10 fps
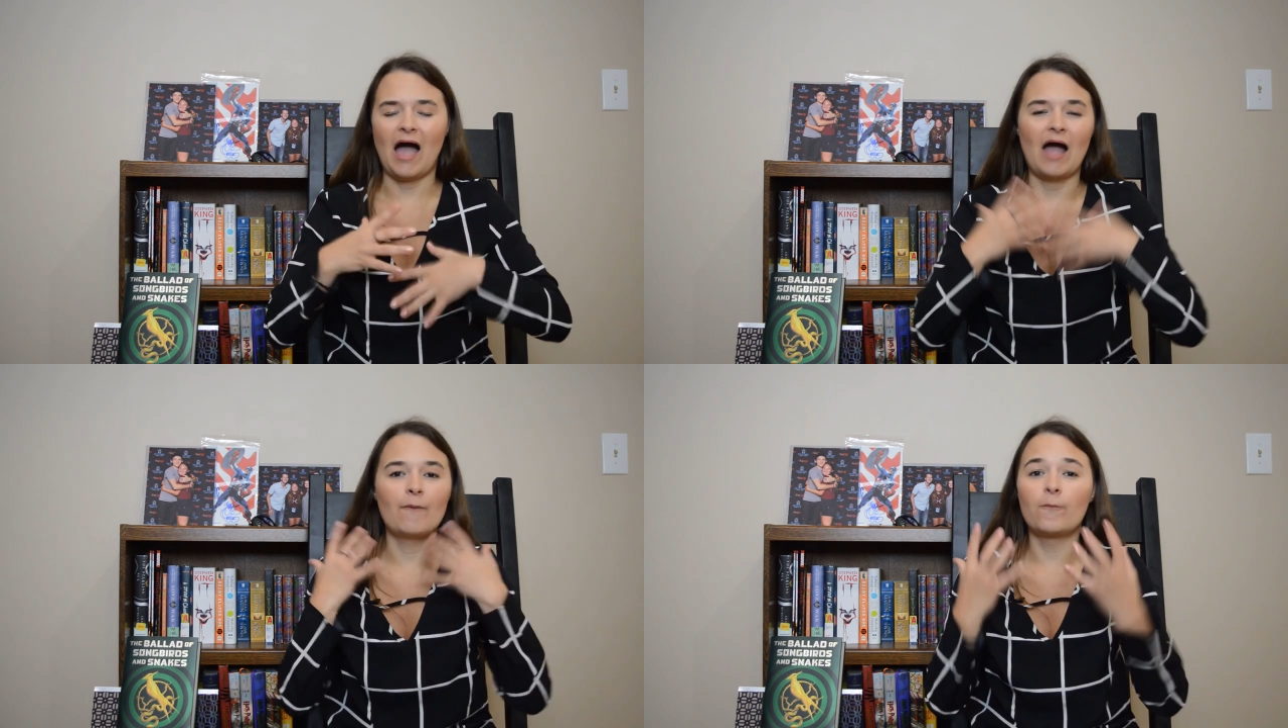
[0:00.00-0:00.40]

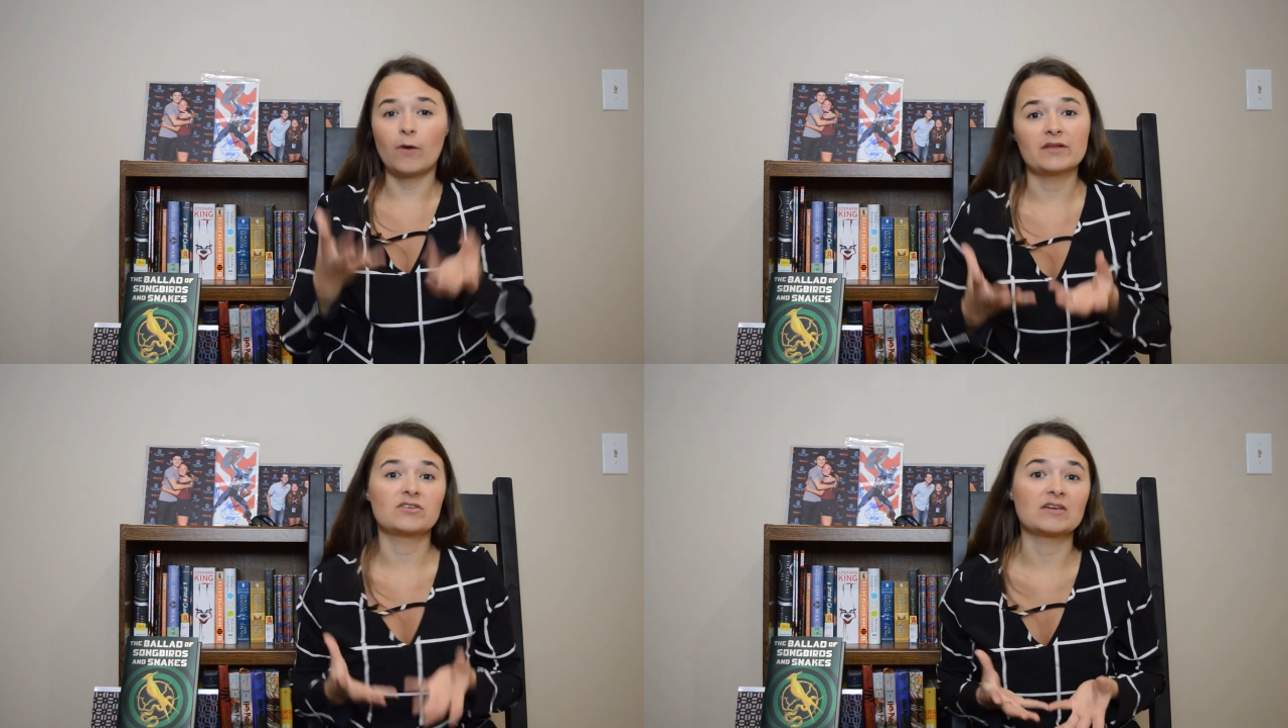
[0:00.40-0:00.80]
i
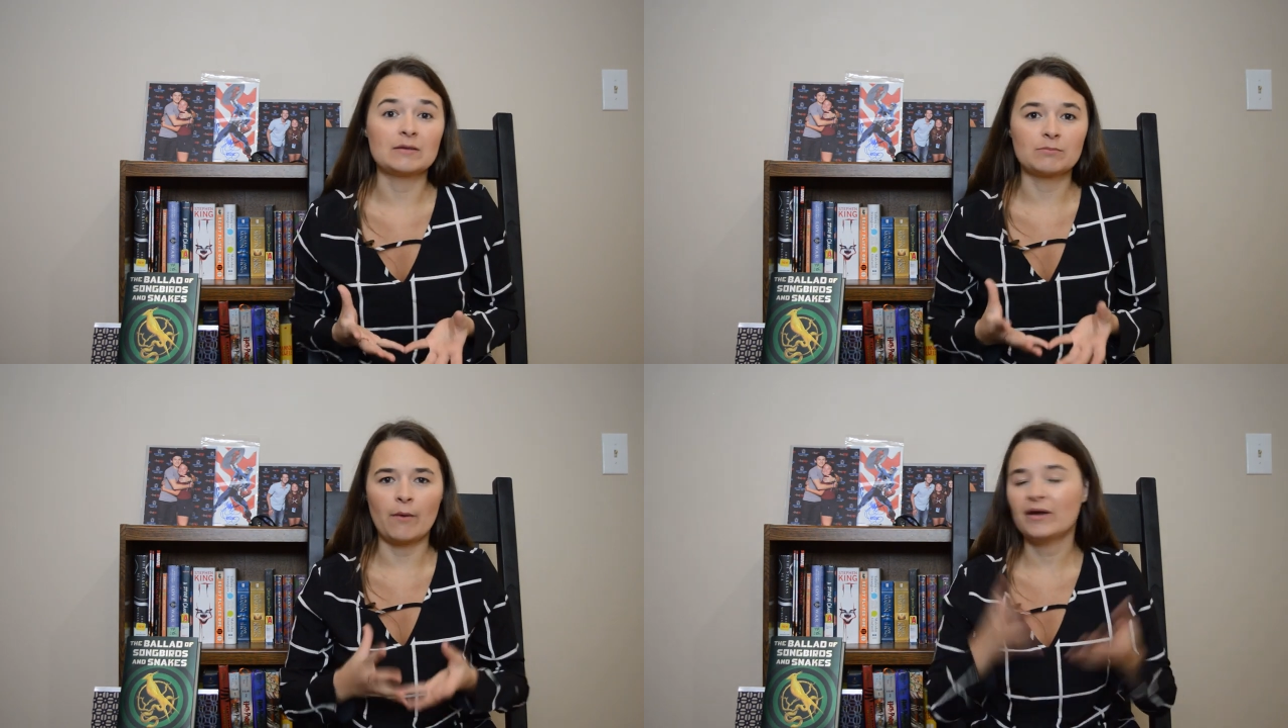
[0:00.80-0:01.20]
want to
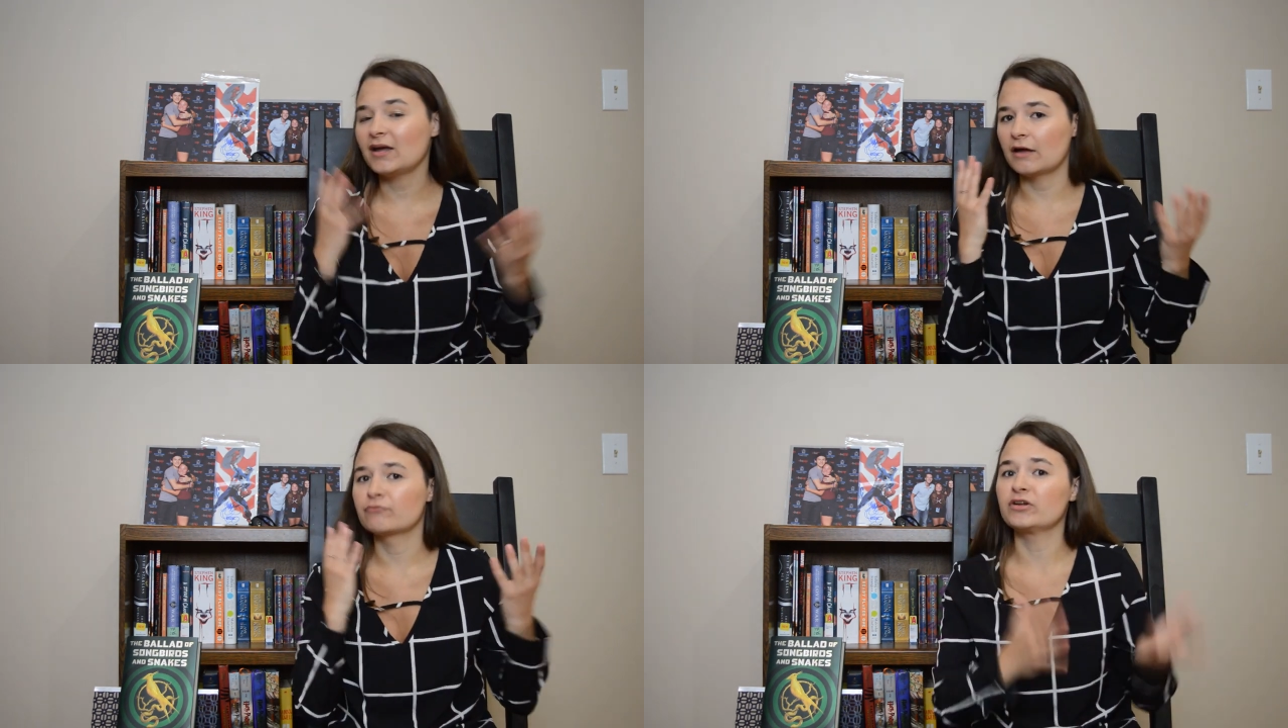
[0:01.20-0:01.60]
keep going
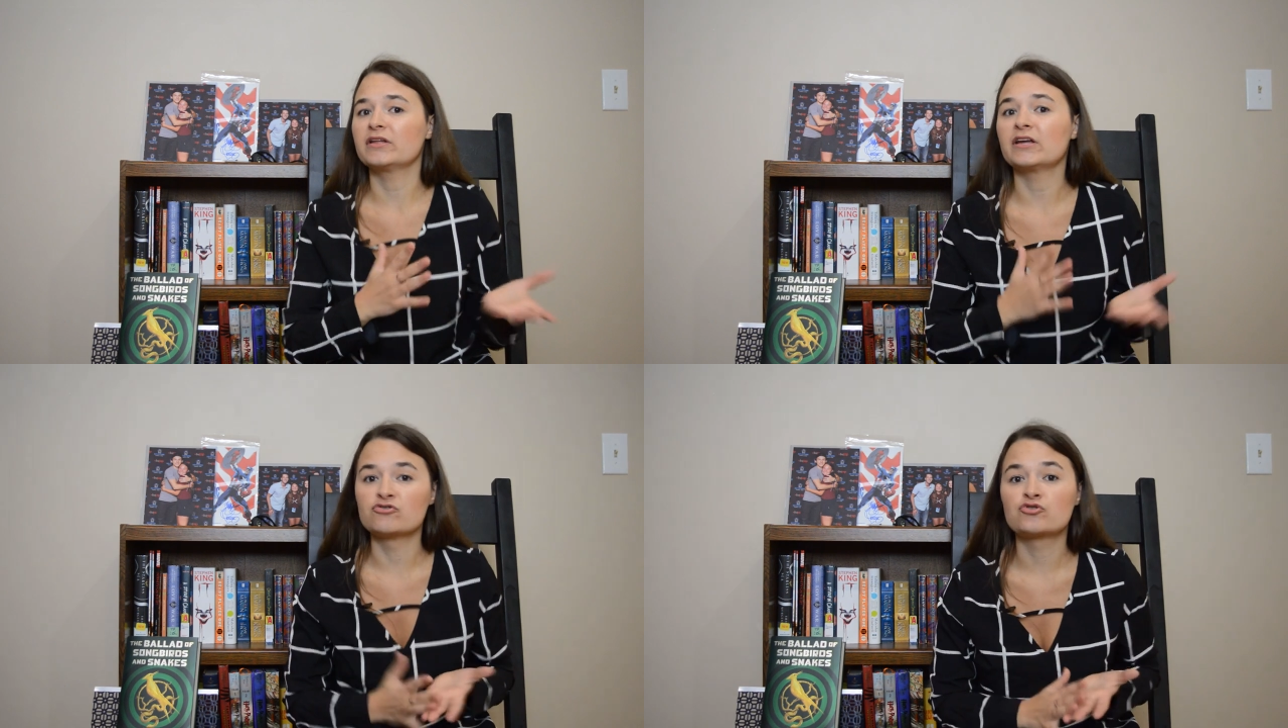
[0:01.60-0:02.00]
and i
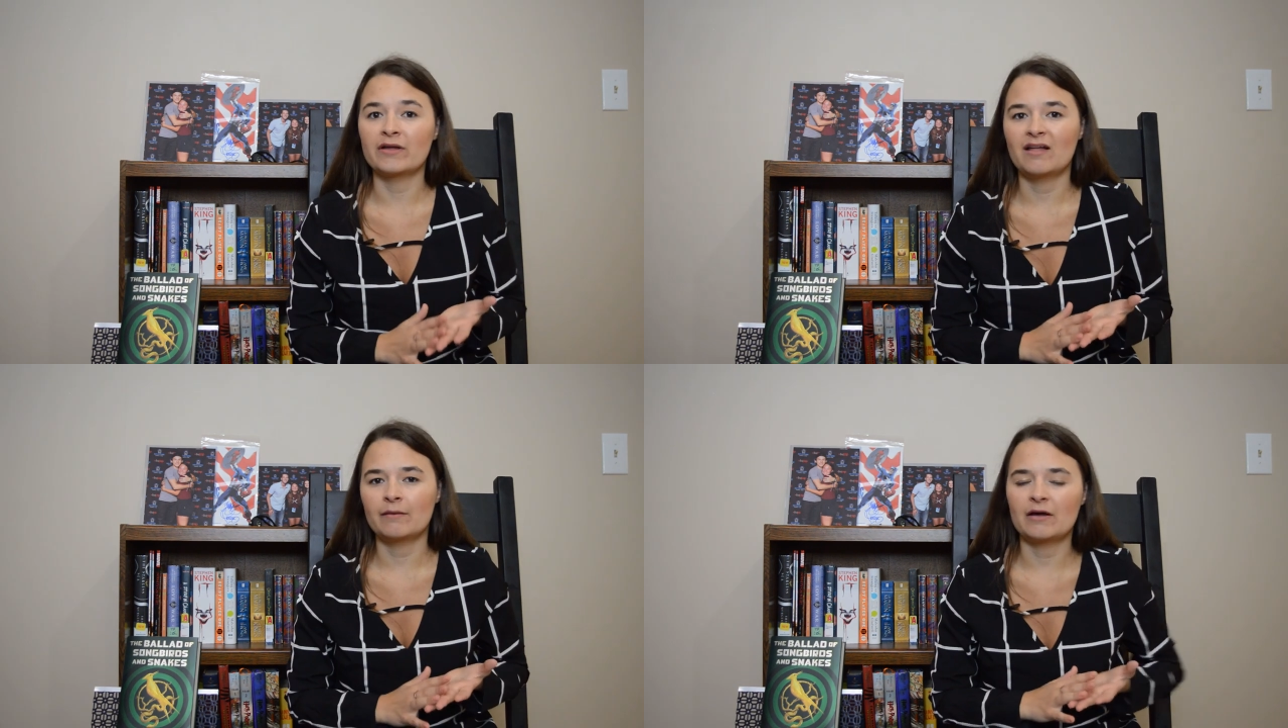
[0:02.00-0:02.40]
really
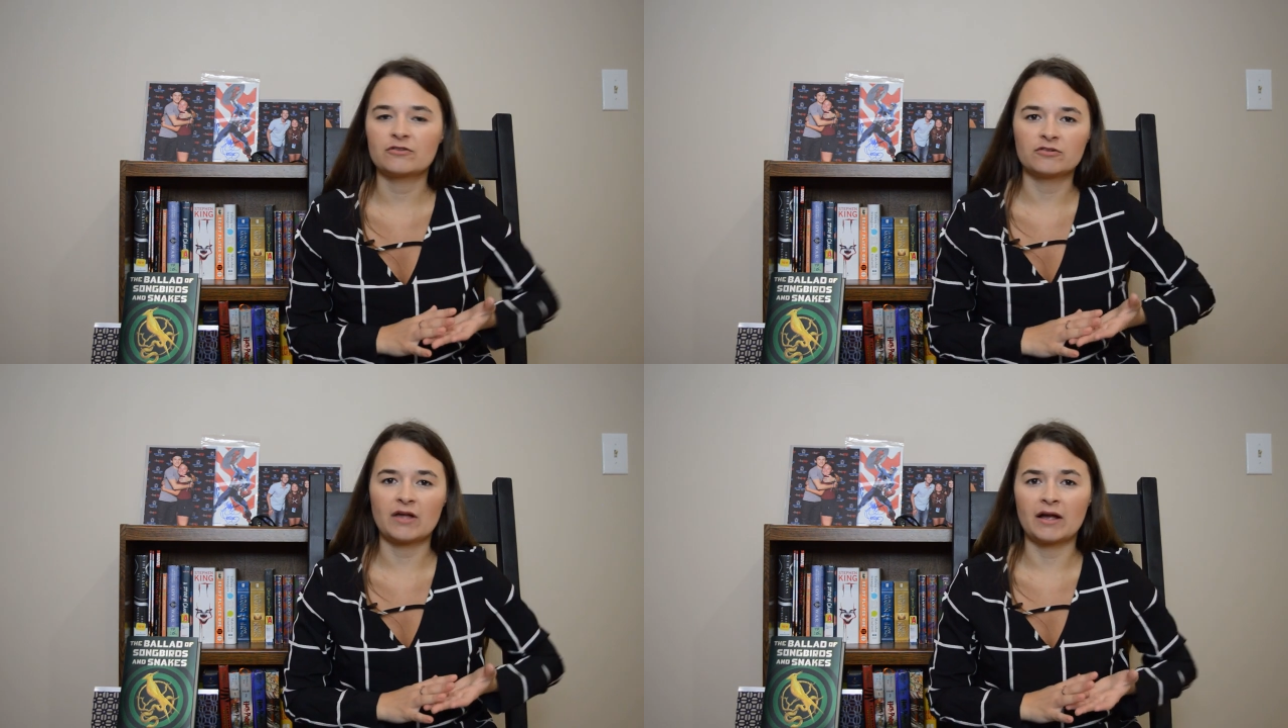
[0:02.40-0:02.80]
enjoy that
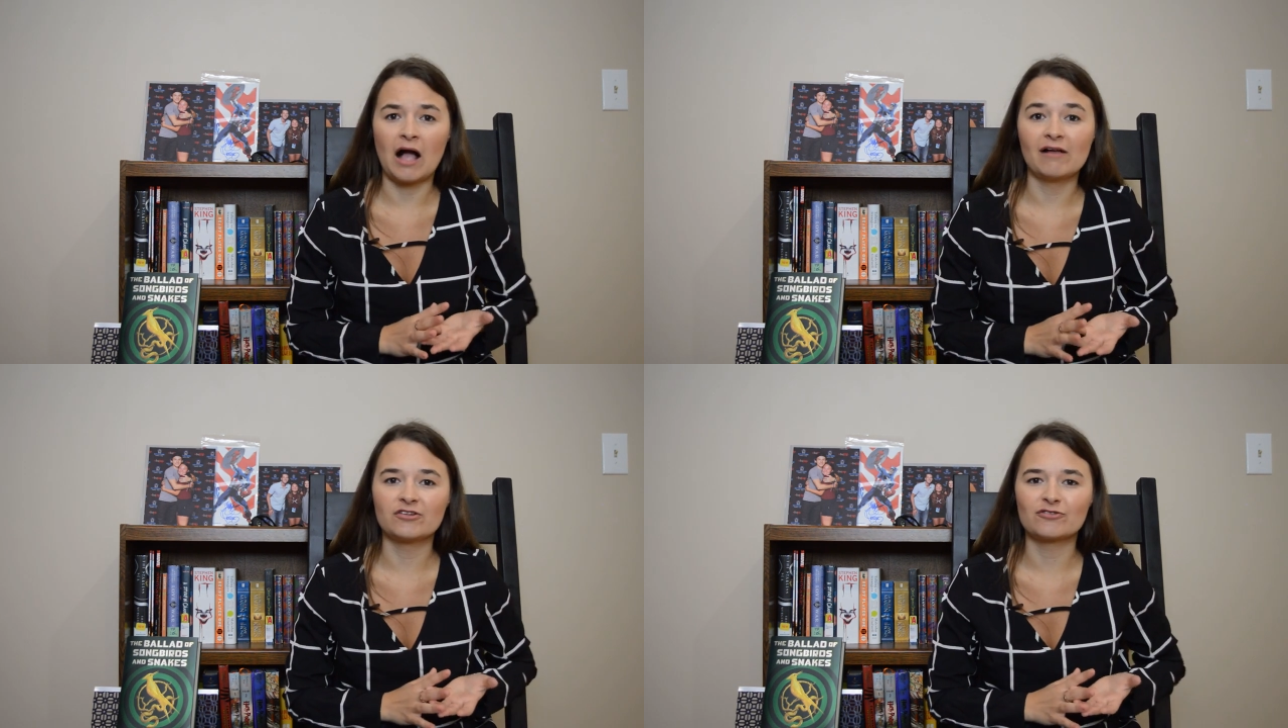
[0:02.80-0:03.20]
about suzanne
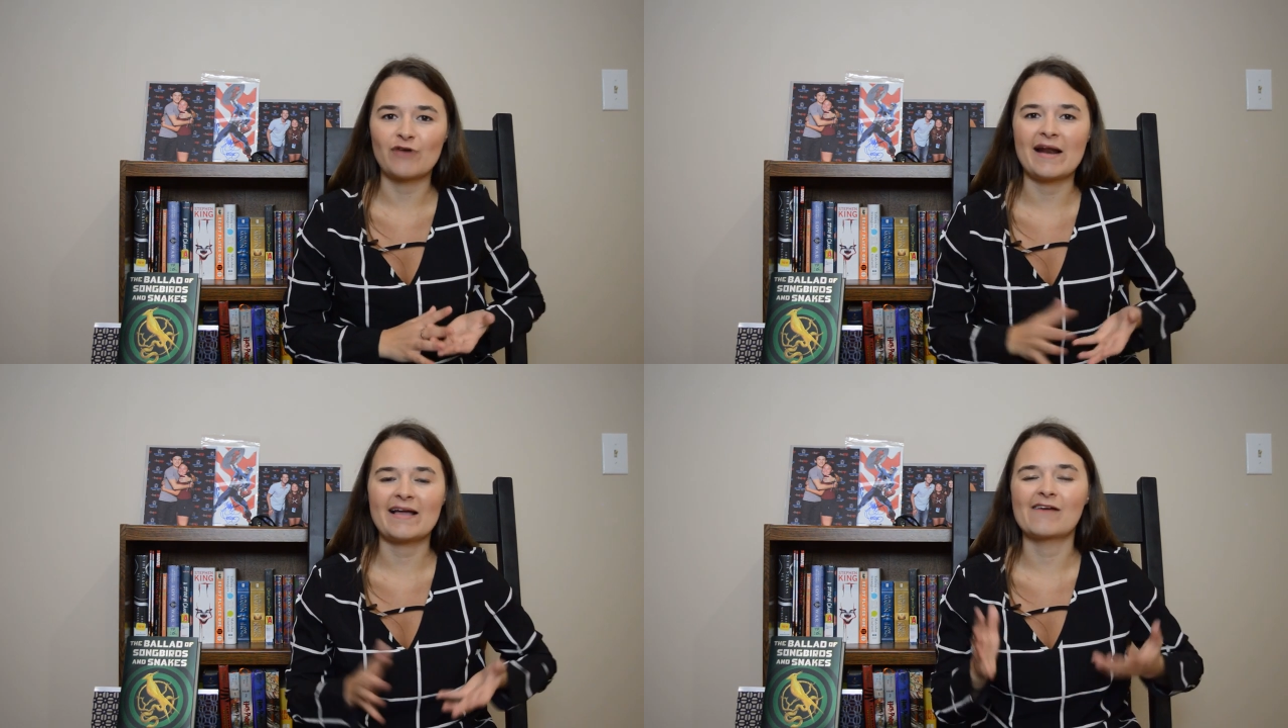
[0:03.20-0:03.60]
collins'
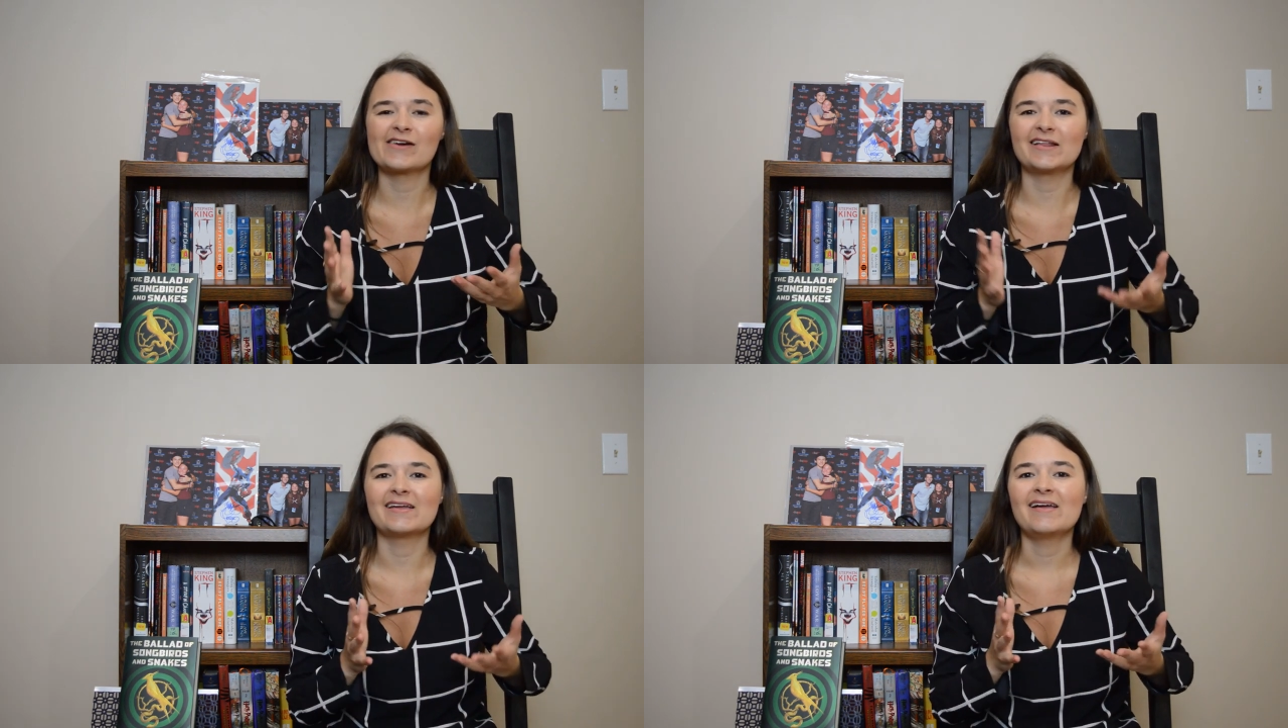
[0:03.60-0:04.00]
writing i
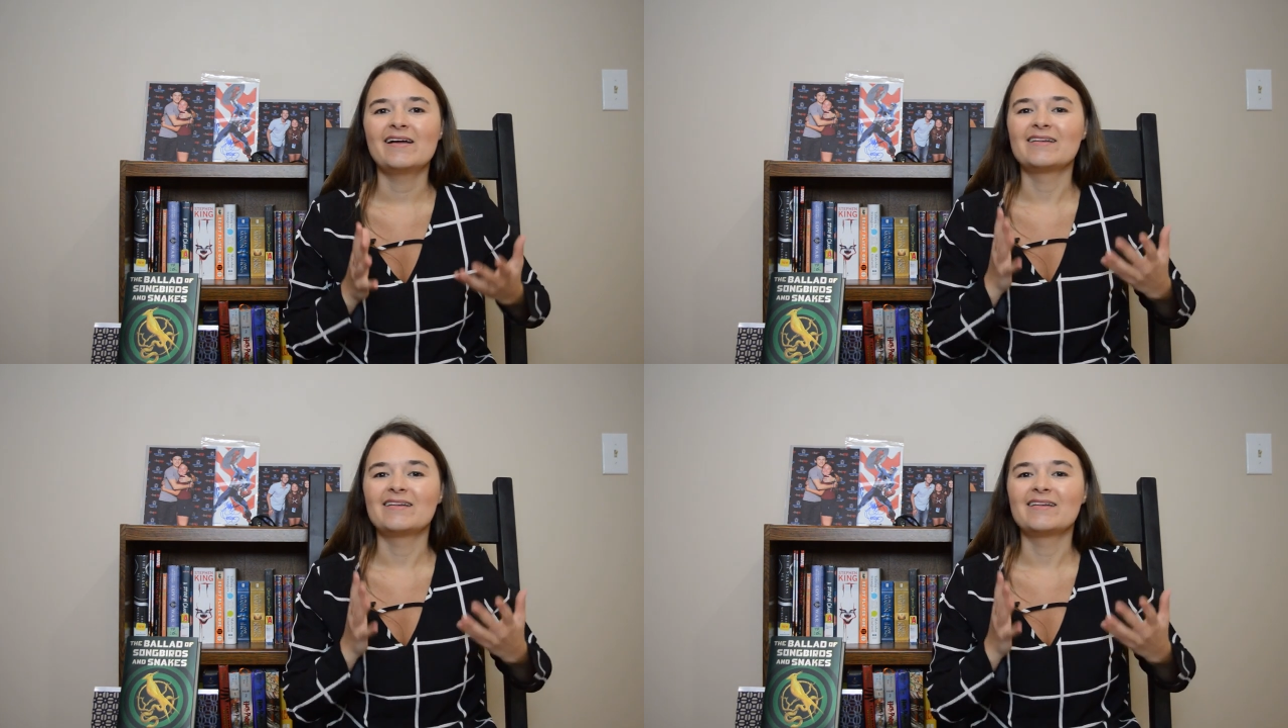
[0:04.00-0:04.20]
really